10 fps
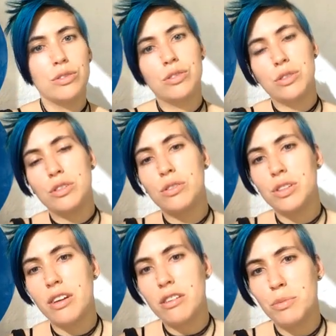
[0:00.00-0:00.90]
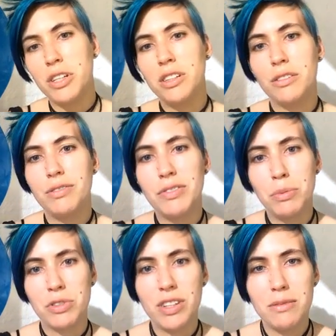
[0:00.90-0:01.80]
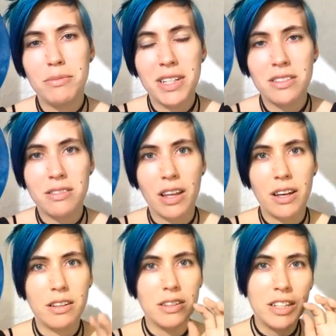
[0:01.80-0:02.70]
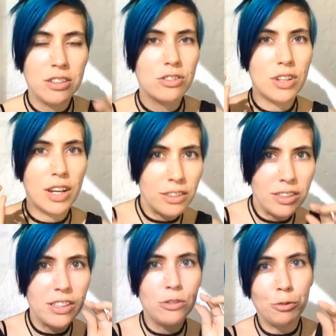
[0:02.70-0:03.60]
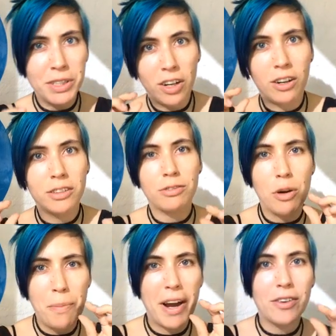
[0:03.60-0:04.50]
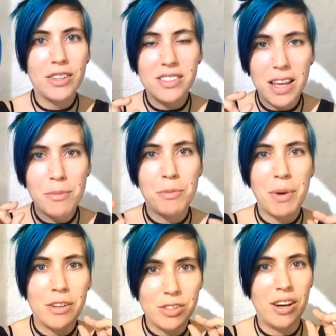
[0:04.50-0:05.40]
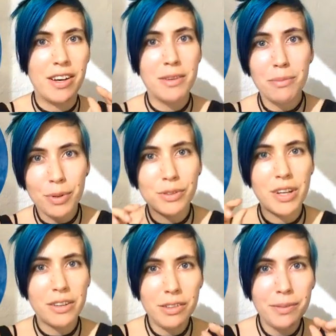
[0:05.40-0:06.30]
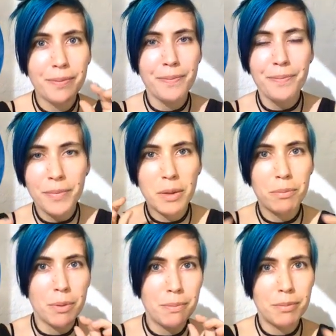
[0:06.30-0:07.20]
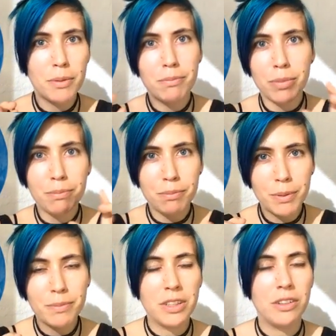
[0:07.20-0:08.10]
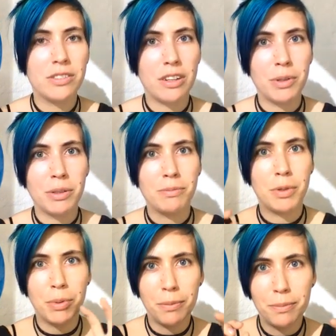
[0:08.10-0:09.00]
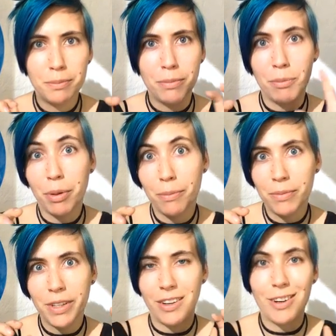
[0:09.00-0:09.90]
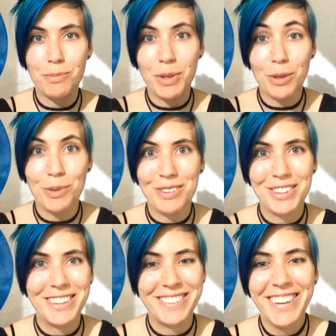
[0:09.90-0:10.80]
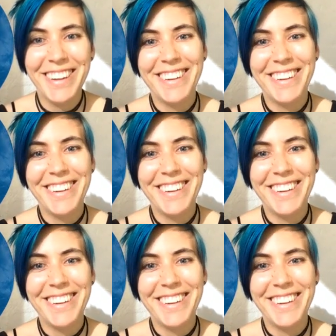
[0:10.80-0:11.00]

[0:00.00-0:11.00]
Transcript: So the duty cycle being near 50% means that each LED will be on for about the same amount of time per cycle. but, you know, instead of being but like a heartbeat or whatever, you know.